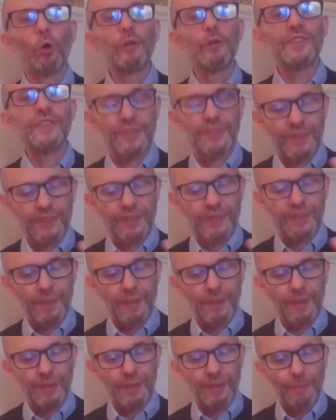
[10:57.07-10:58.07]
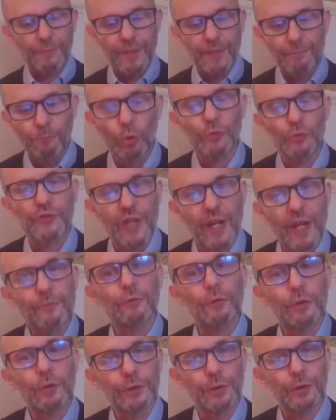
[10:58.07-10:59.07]
is it something more general that
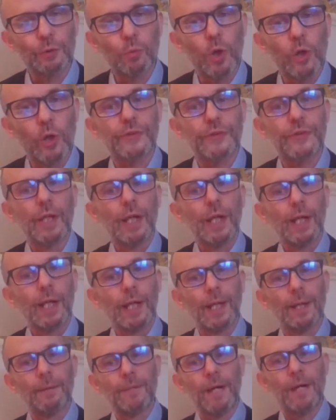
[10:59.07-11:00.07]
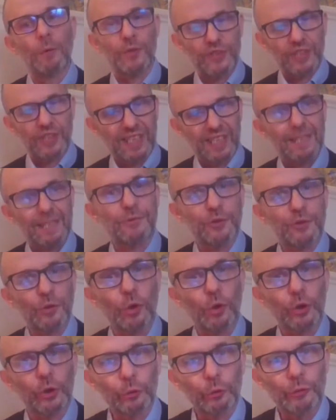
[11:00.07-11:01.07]
you want, which keeps your
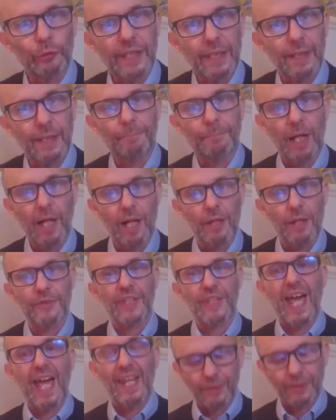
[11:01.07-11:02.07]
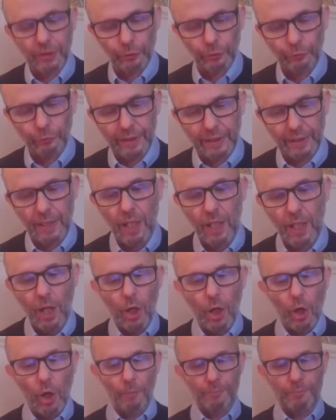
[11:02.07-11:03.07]
career paths and career
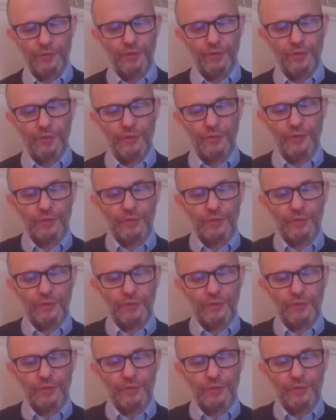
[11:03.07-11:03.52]
options